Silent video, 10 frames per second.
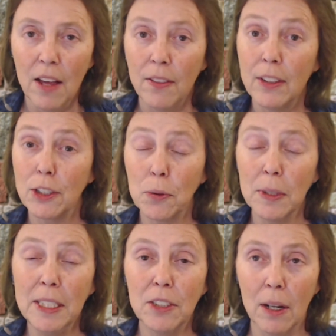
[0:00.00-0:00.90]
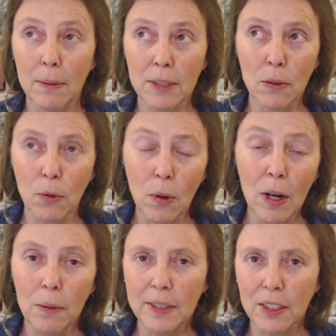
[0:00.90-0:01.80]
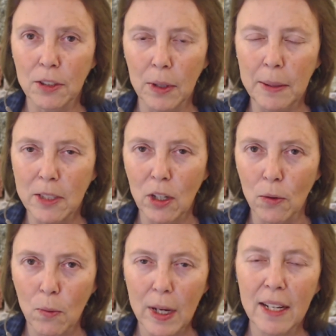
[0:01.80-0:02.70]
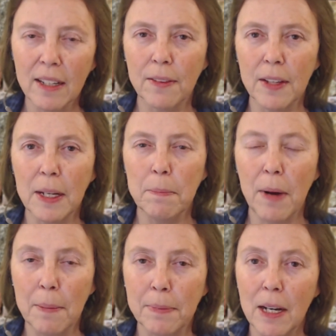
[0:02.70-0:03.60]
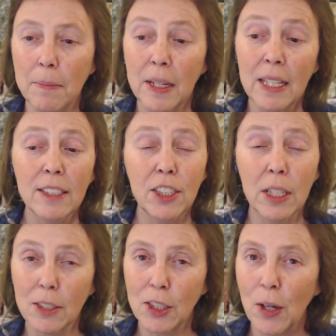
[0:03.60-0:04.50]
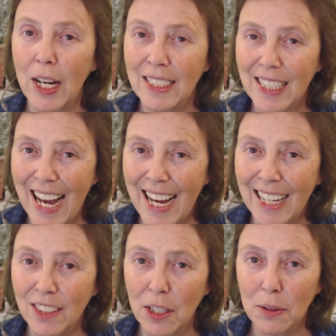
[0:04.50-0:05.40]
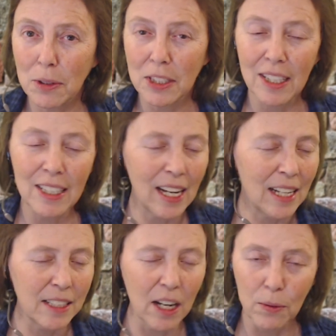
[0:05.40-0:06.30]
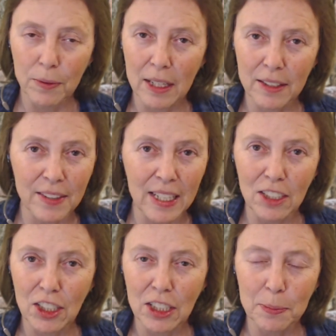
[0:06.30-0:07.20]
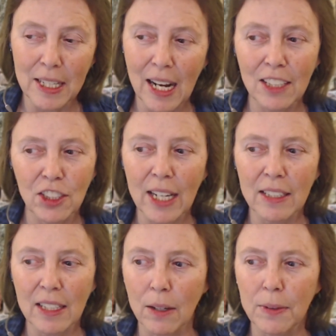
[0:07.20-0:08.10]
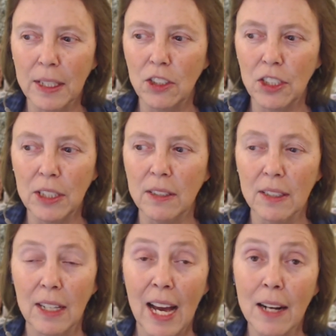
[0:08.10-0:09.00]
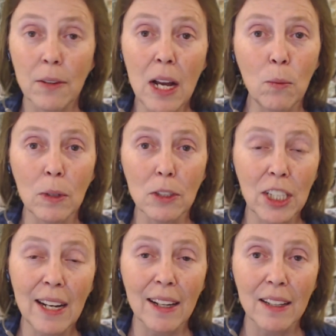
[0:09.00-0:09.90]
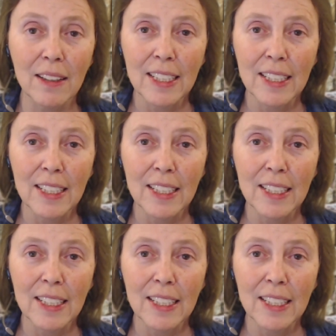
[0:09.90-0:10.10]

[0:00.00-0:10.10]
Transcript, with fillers: The screen I was on Chrome, the screen turned red, a thing popped up. She also has ads on her site. I don't think she's been hijacked. I don't think she's, I don't know, we'll check.